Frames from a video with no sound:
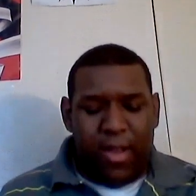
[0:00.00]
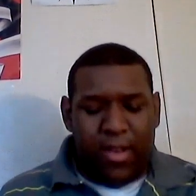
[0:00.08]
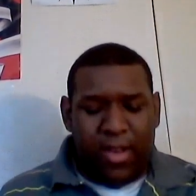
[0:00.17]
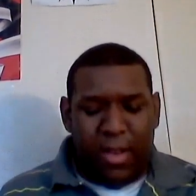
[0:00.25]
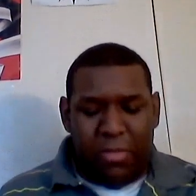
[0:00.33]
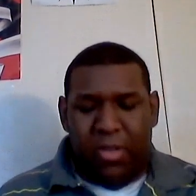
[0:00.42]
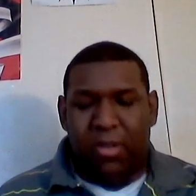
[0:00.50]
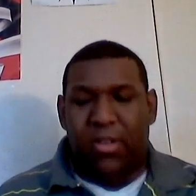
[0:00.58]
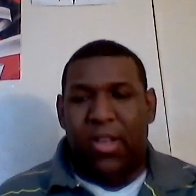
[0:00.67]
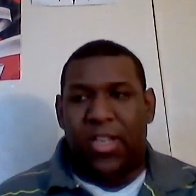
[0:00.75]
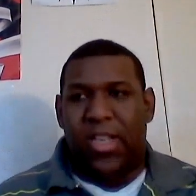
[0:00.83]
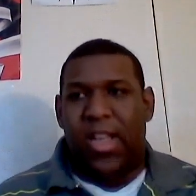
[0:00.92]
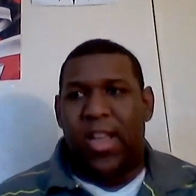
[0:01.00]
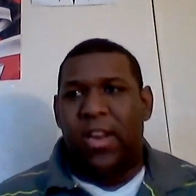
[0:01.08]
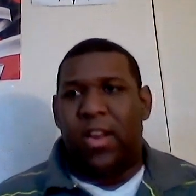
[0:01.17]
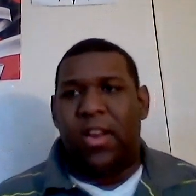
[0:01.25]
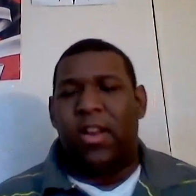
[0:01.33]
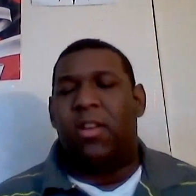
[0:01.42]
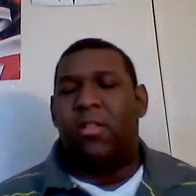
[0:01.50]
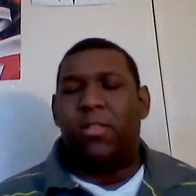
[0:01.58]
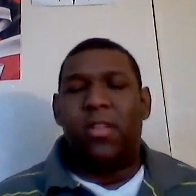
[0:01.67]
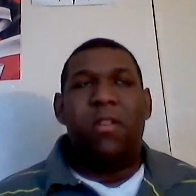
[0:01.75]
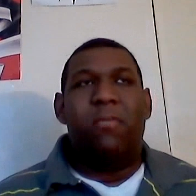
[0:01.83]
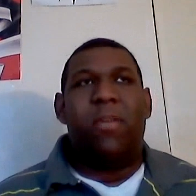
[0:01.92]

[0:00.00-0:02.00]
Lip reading: this episode does end on a note.